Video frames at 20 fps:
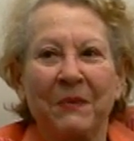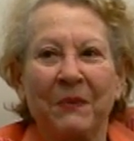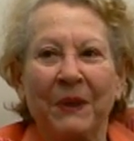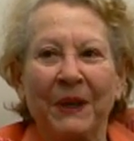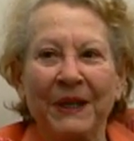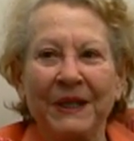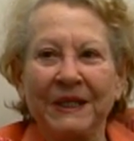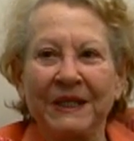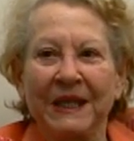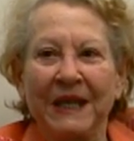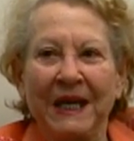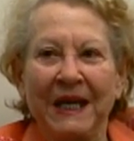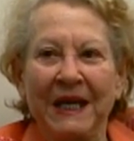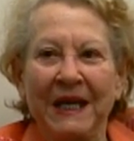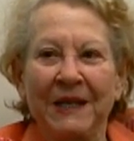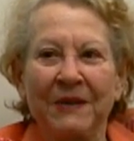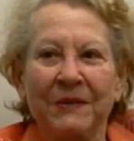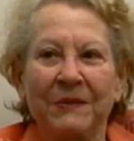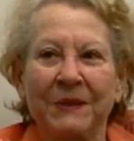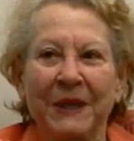plus I
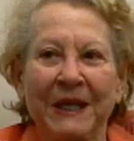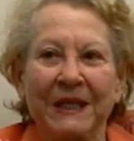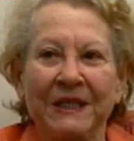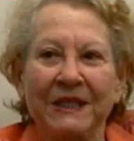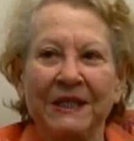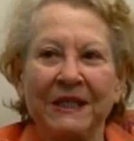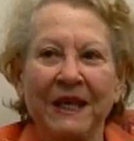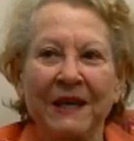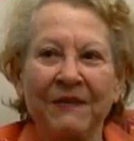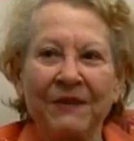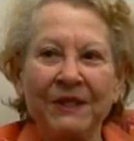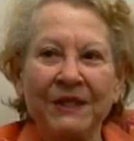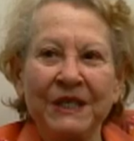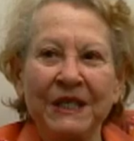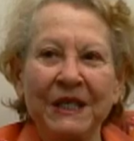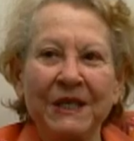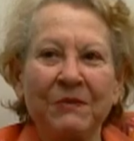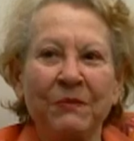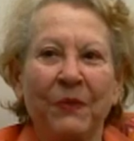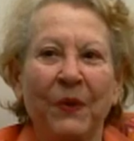had about
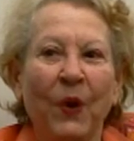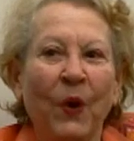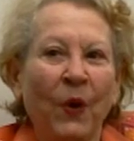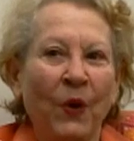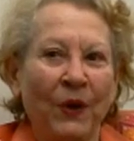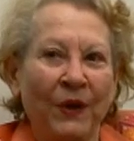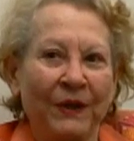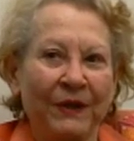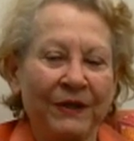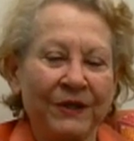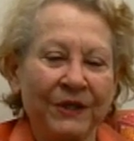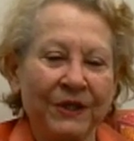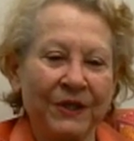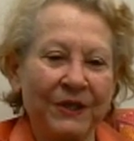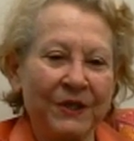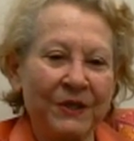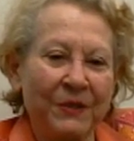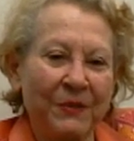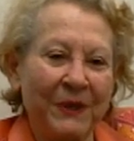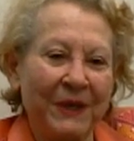17 balls
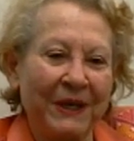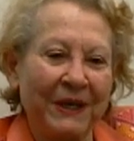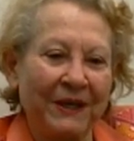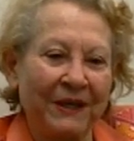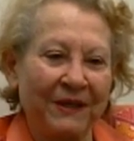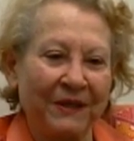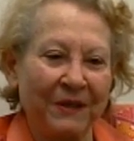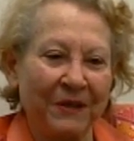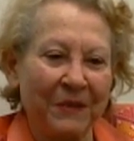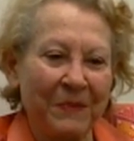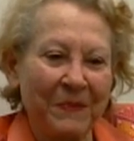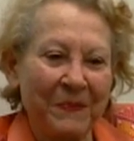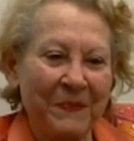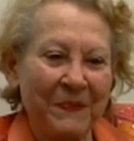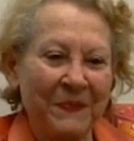under my arm